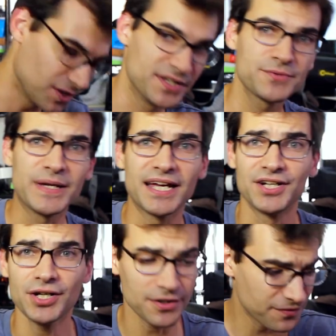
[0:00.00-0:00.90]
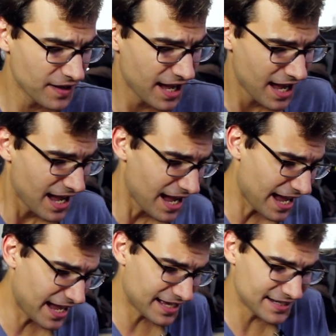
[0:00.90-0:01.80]
This Week in Nerf,
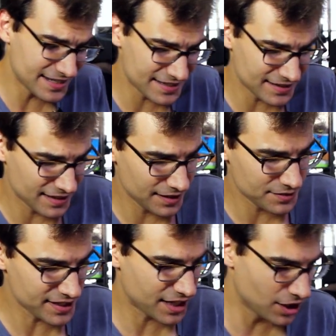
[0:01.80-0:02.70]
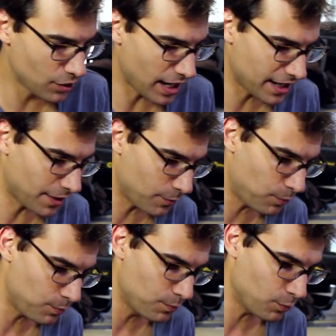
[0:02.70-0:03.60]
and it's like, you know, I
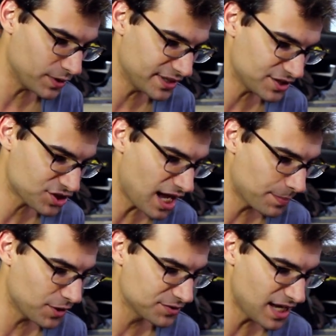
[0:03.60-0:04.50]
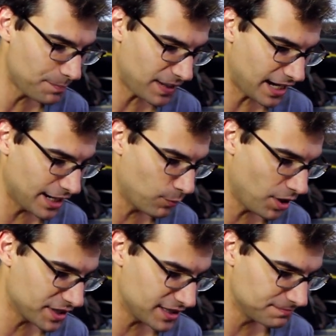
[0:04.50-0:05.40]
when the shop goes up, I
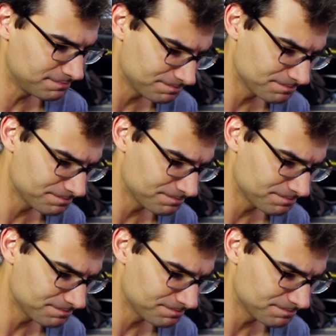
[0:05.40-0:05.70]
want to